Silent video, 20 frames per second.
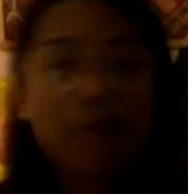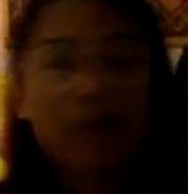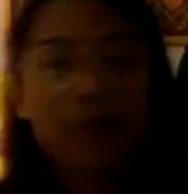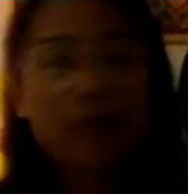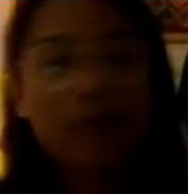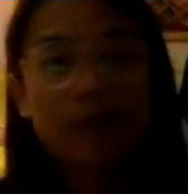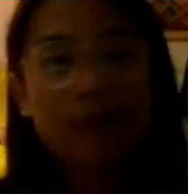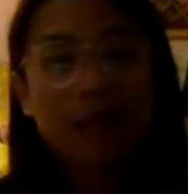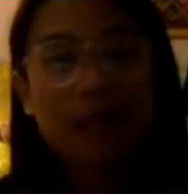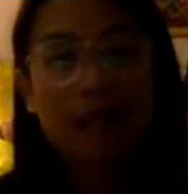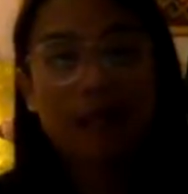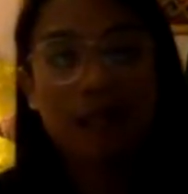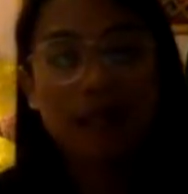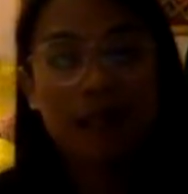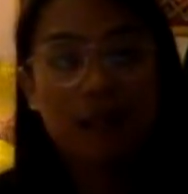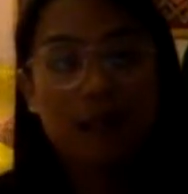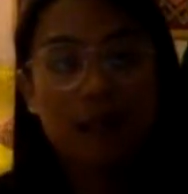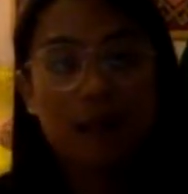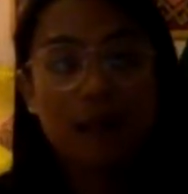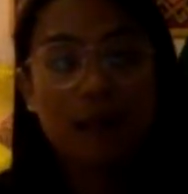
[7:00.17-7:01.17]
person
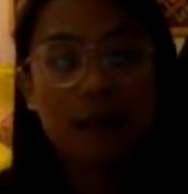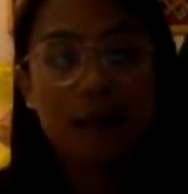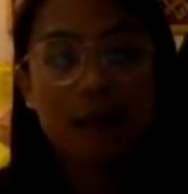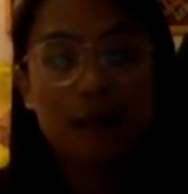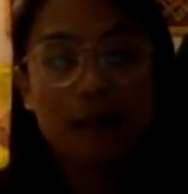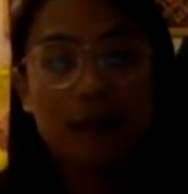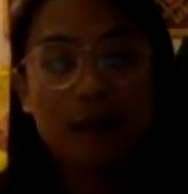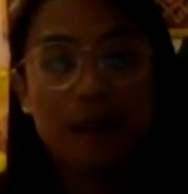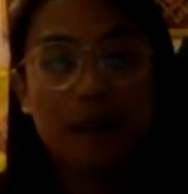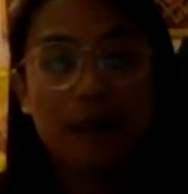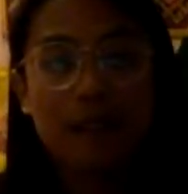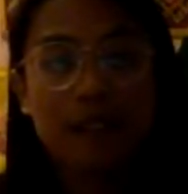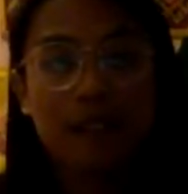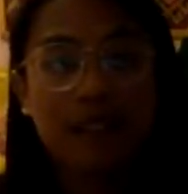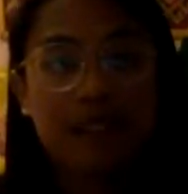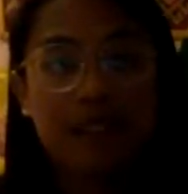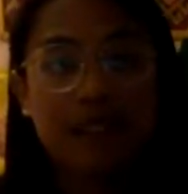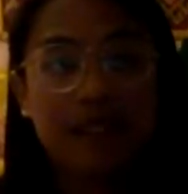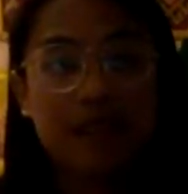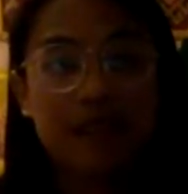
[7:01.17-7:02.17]
here who
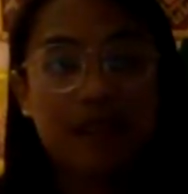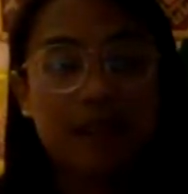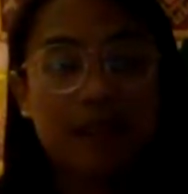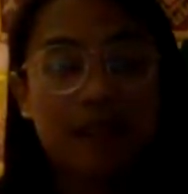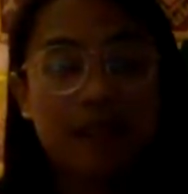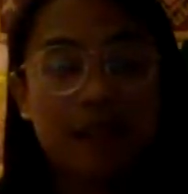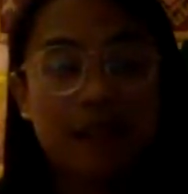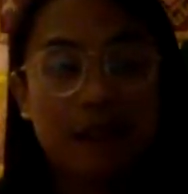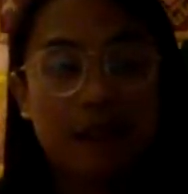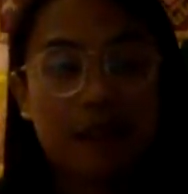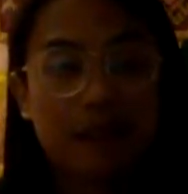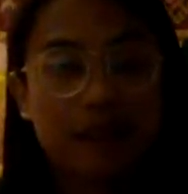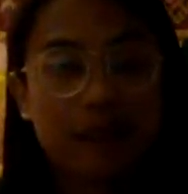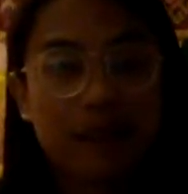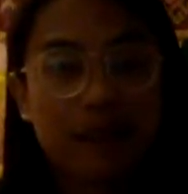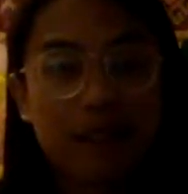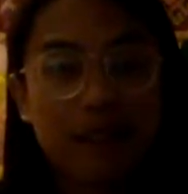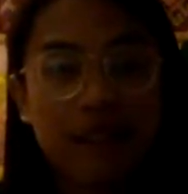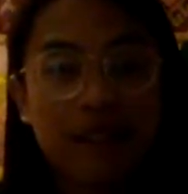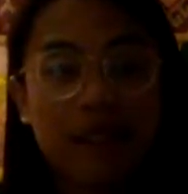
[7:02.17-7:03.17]
is
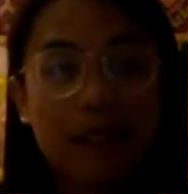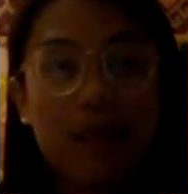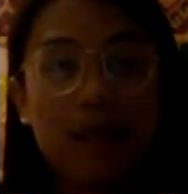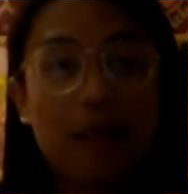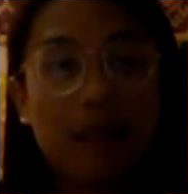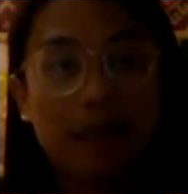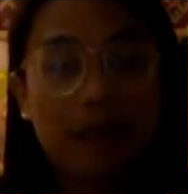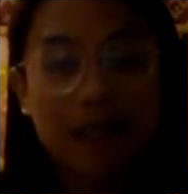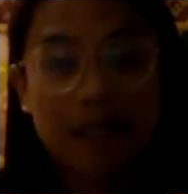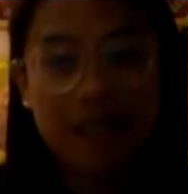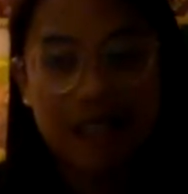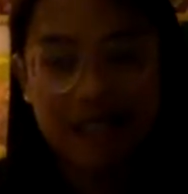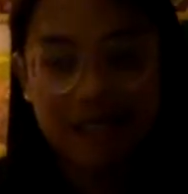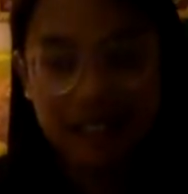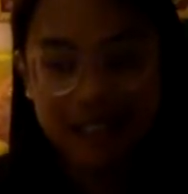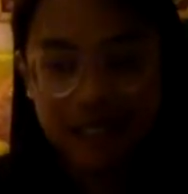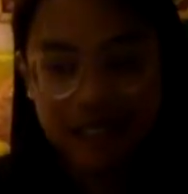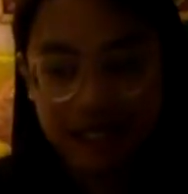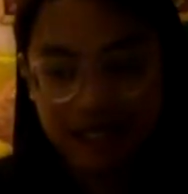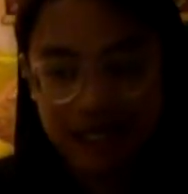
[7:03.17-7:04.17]
completely
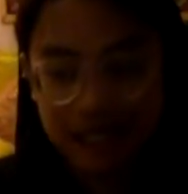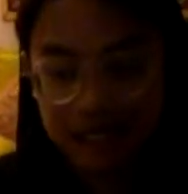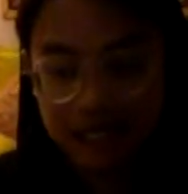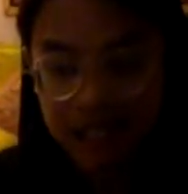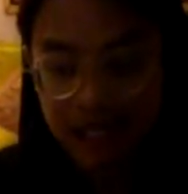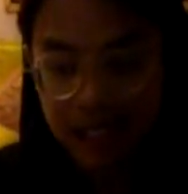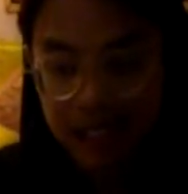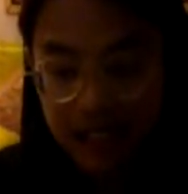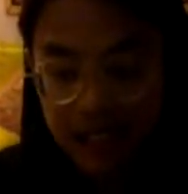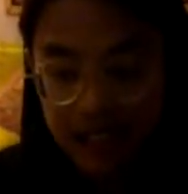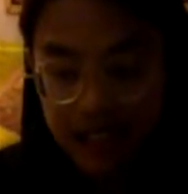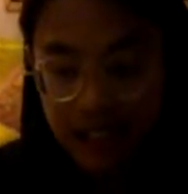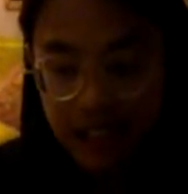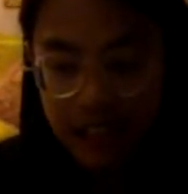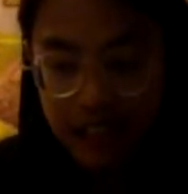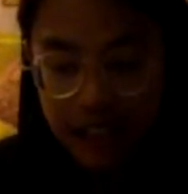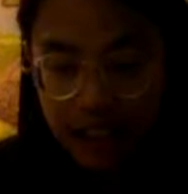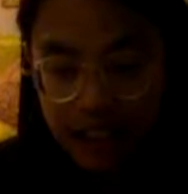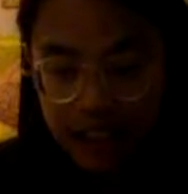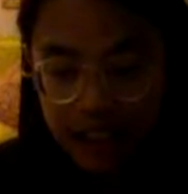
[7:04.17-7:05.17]
innocent.
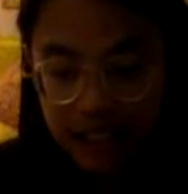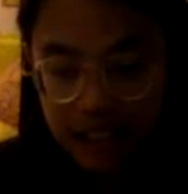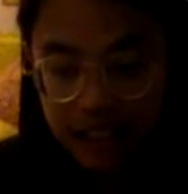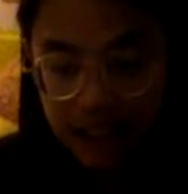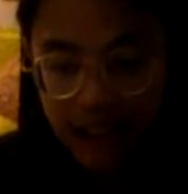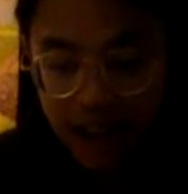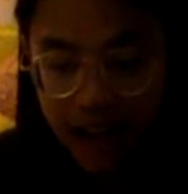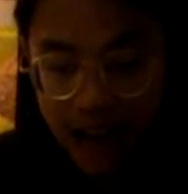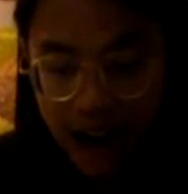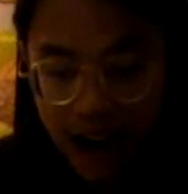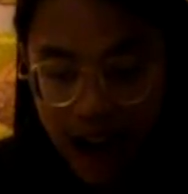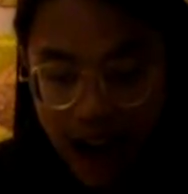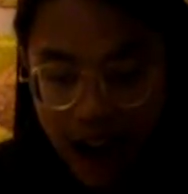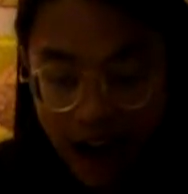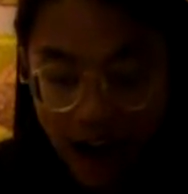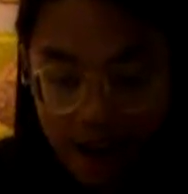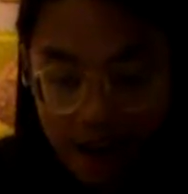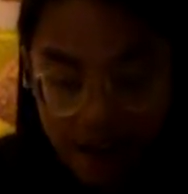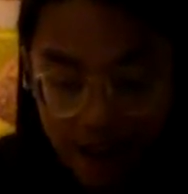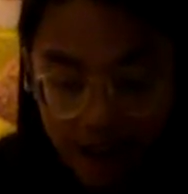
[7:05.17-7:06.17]
And
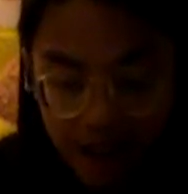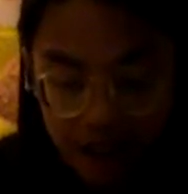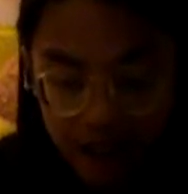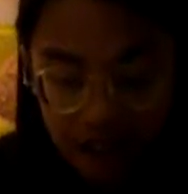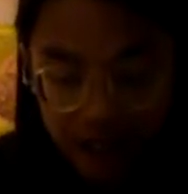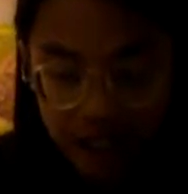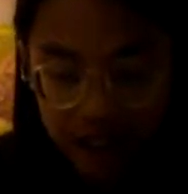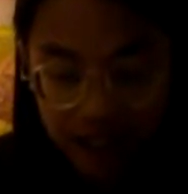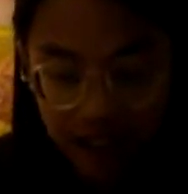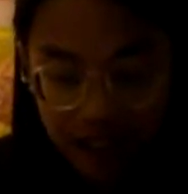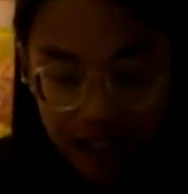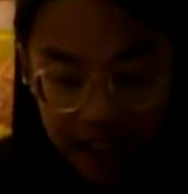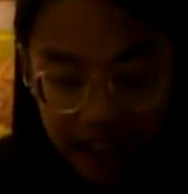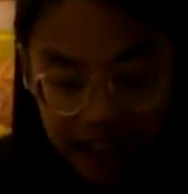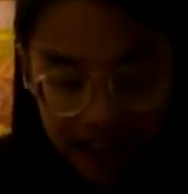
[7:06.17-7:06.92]
having this